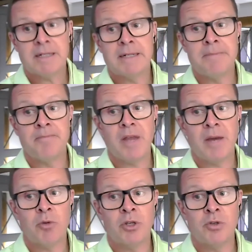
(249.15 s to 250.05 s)

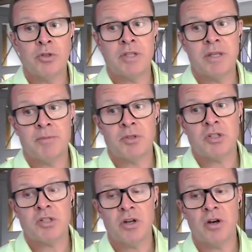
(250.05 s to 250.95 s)
And we use them to
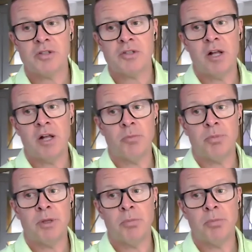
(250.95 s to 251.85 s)
start to
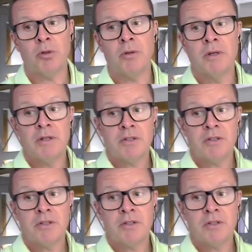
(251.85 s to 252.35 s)
help people